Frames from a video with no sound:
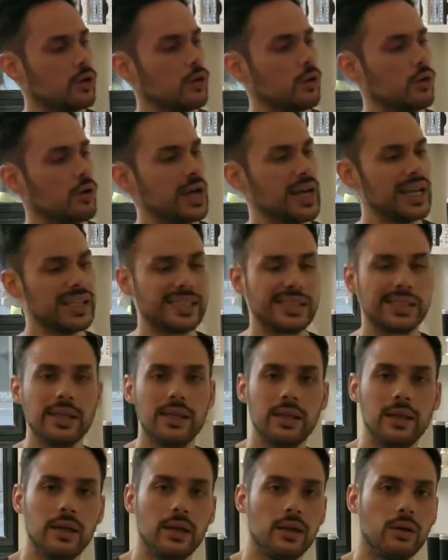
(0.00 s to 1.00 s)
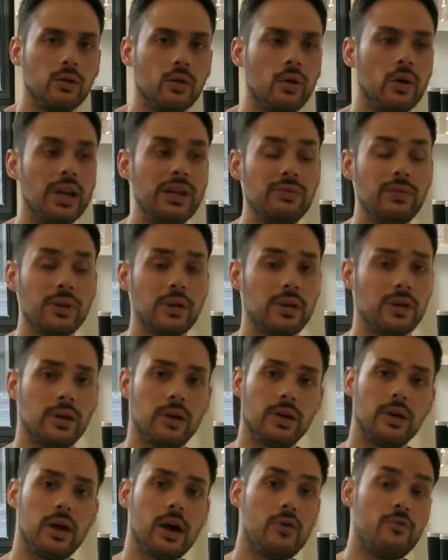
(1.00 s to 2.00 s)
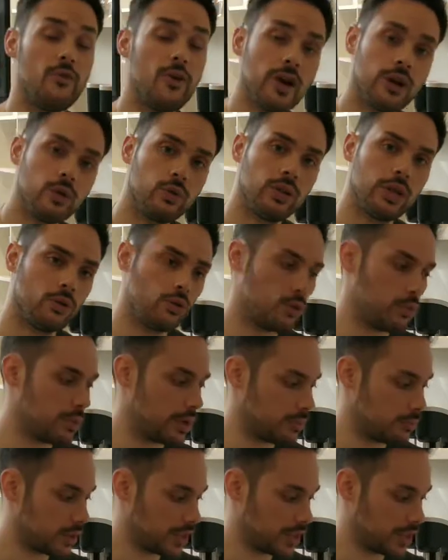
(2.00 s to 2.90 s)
or acidic or even a very good aroma,